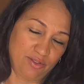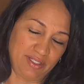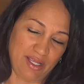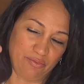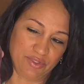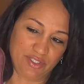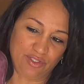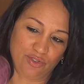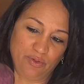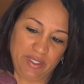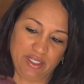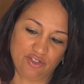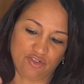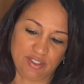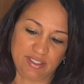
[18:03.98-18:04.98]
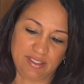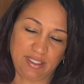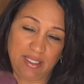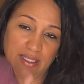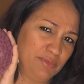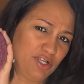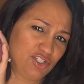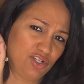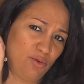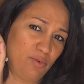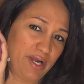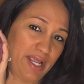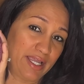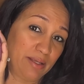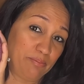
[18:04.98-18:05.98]
that was so interesting. Not sure
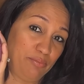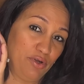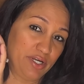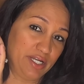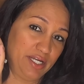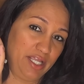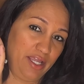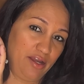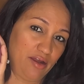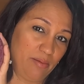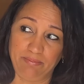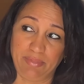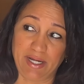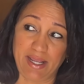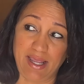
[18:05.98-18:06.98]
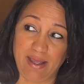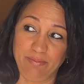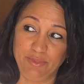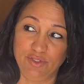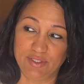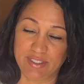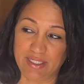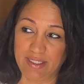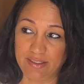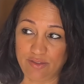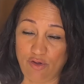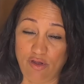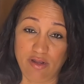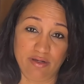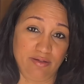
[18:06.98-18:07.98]
what I could put in here, but I am using it
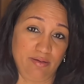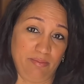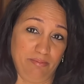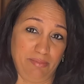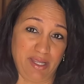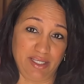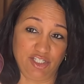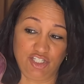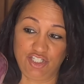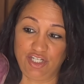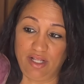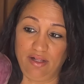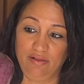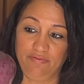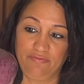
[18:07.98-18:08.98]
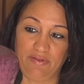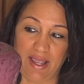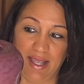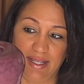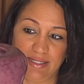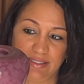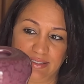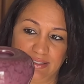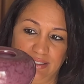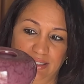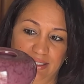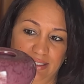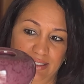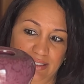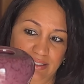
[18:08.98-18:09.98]
on my shelf as
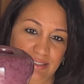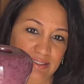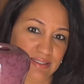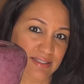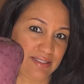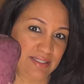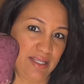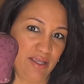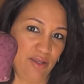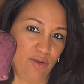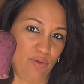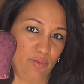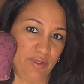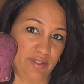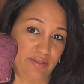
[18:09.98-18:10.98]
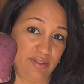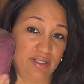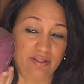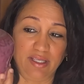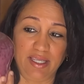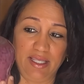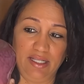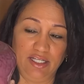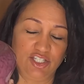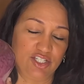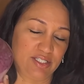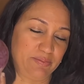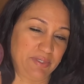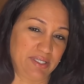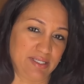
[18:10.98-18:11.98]
it is with nothing in it,
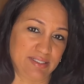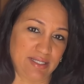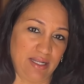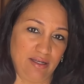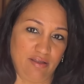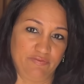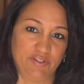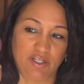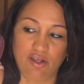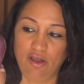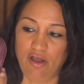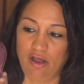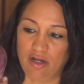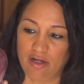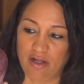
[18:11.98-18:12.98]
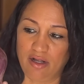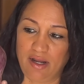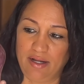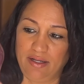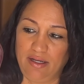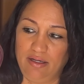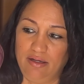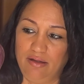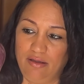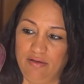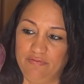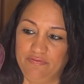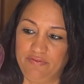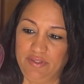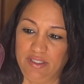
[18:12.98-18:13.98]
just because I love the color and I
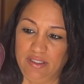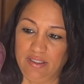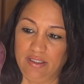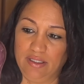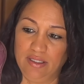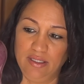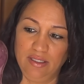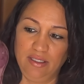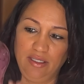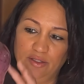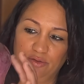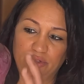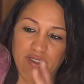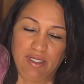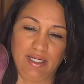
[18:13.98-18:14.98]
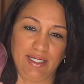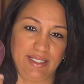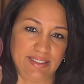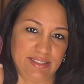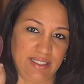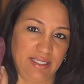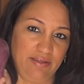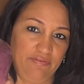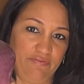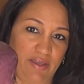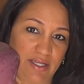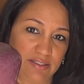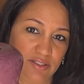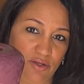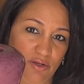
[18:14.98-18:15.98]
love the, you know, the glazing
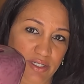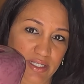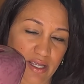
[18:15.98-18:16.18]
effect on the